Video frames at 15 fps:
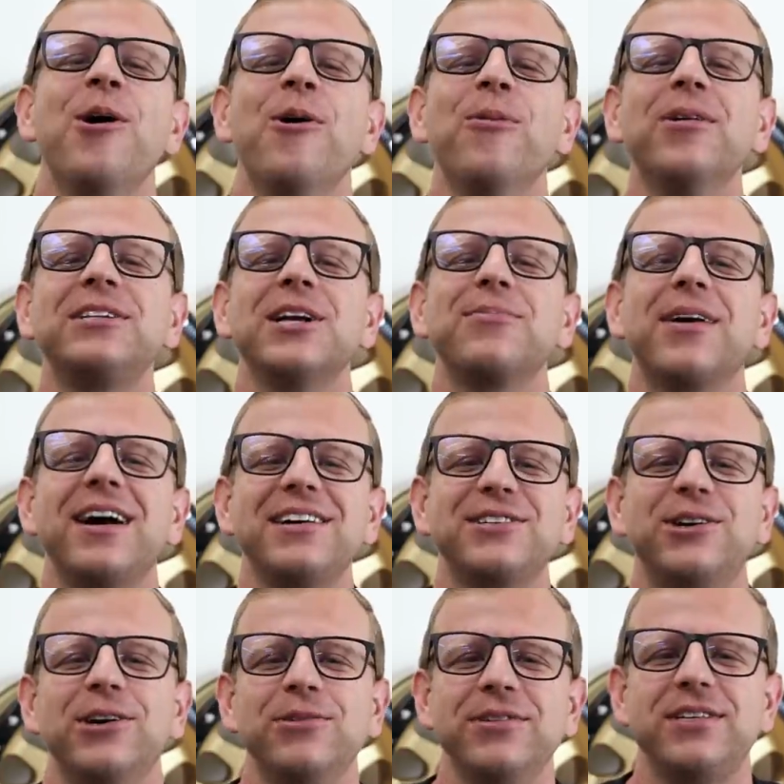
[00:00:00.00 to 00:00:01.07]
What's up guys,
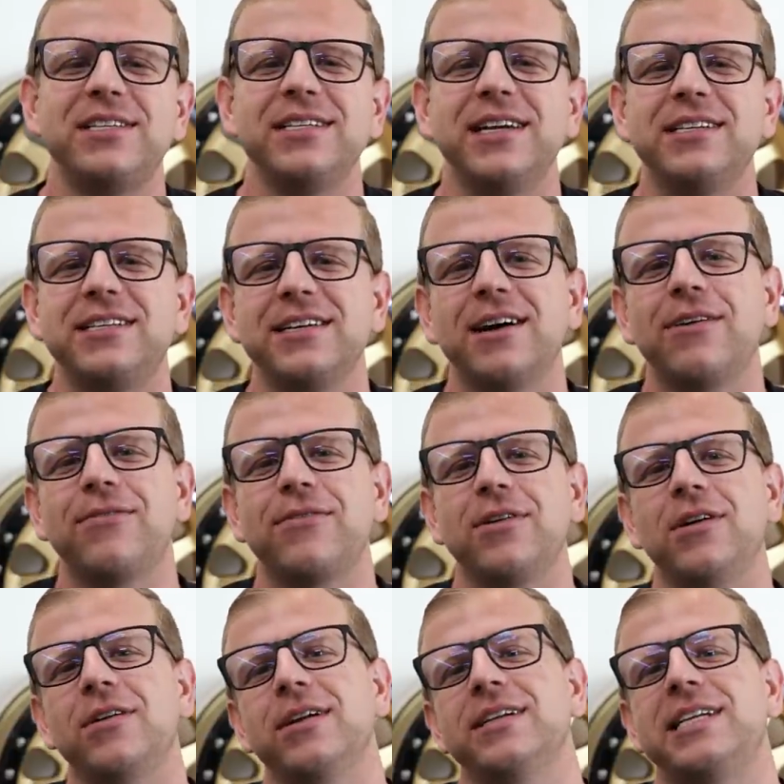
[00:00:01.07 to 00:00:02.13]
Cody with CJC
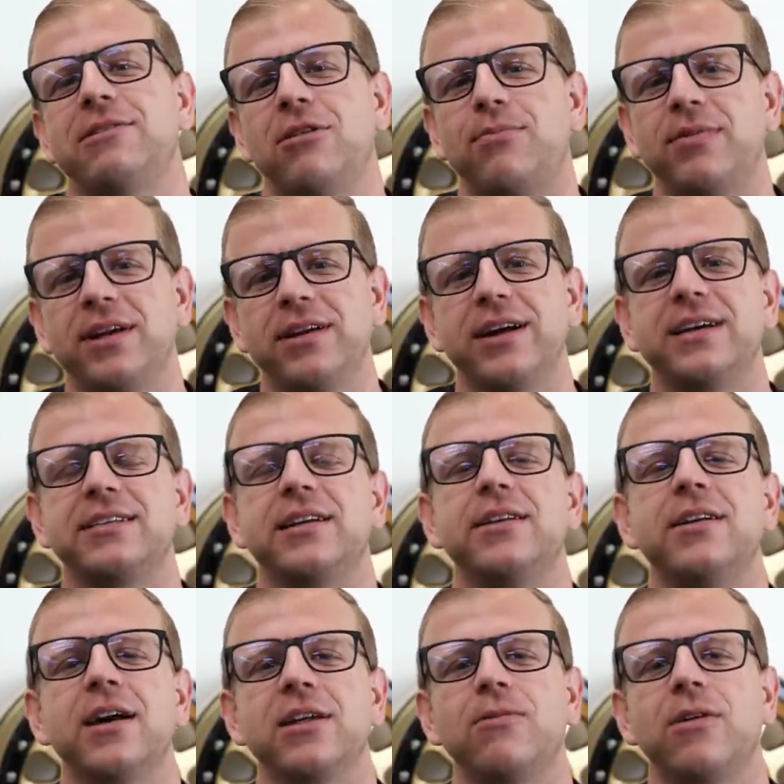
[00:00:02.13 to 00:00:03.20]
Off-Road. Today we're bringing you guys
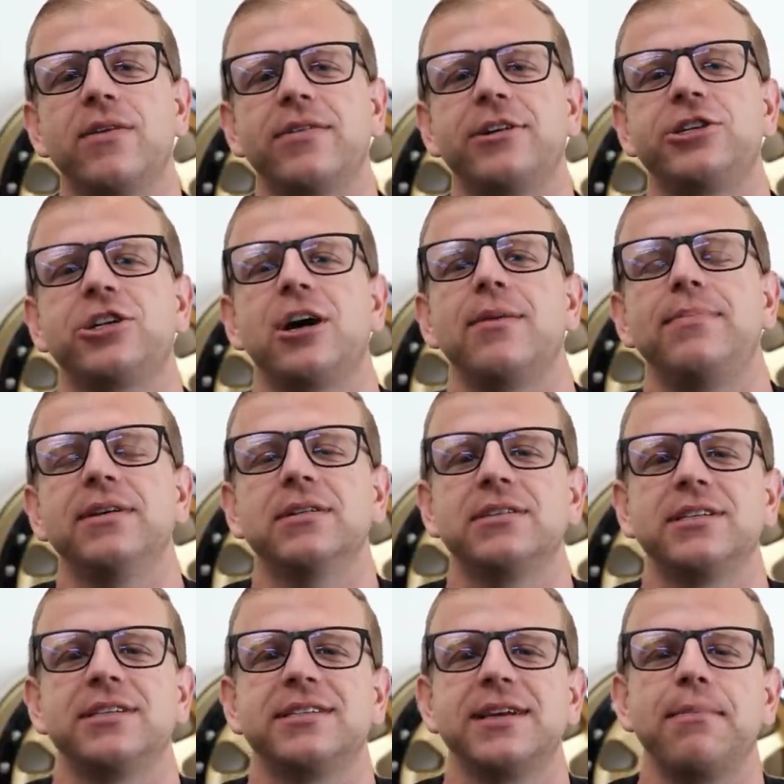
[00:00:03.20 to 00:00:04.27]
another one of our shop builds.
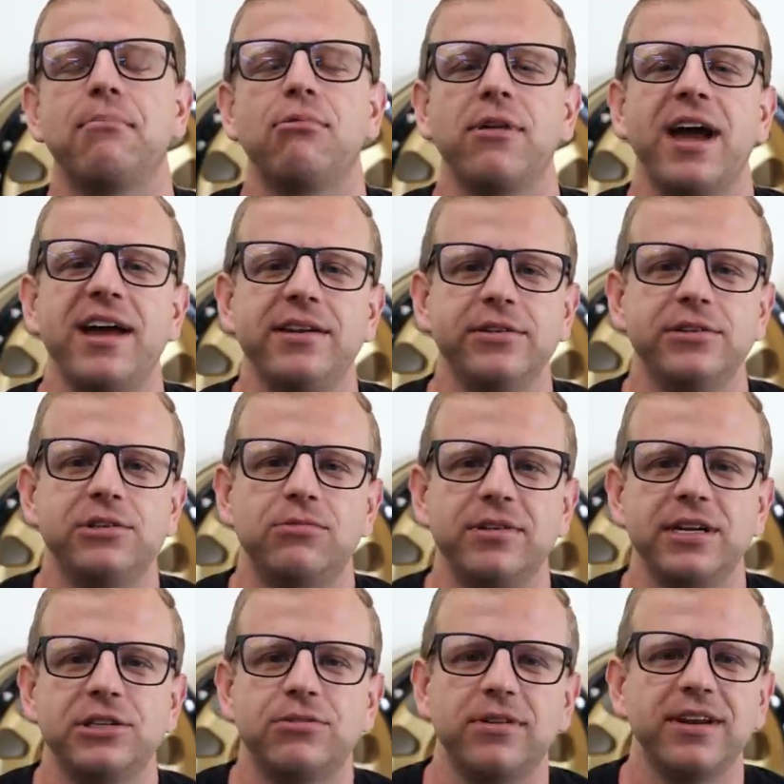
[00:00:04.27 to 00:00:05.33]
This is a brand new
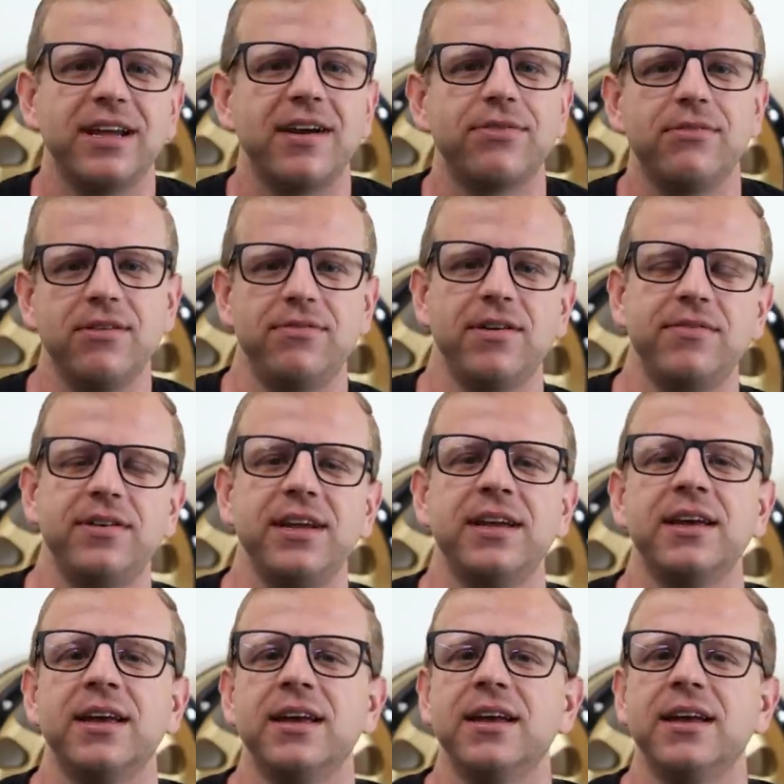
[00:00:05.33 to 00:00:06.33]
2020 F-350.